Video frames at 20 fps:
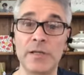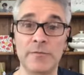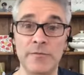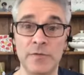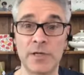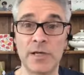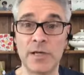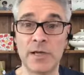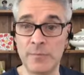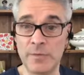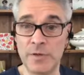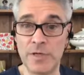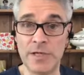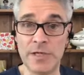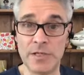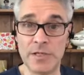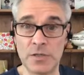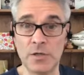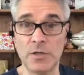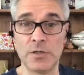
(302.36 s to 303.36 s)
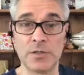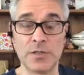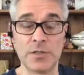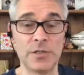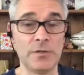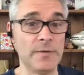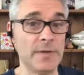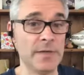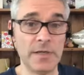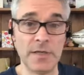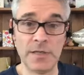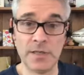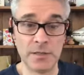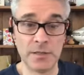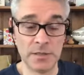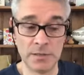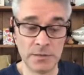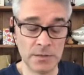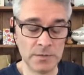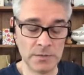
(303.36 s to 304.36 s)
the company has got to, in in
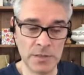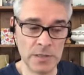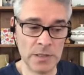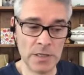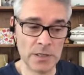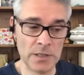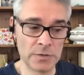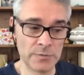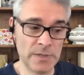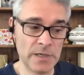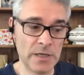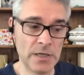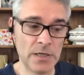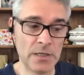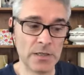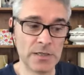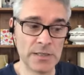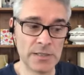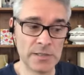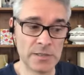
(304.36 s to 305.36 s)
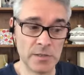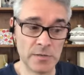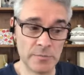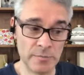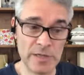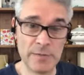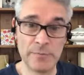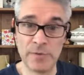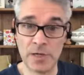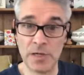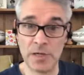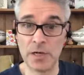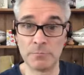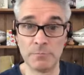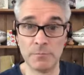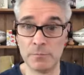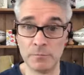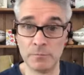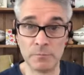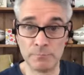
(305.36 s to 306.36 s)
a, a large part, is that people are
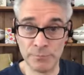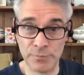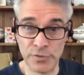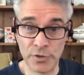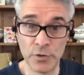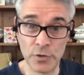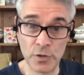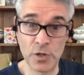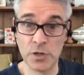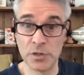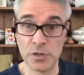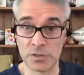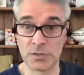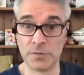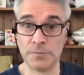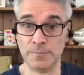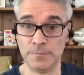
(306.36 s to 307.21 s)
pure cost.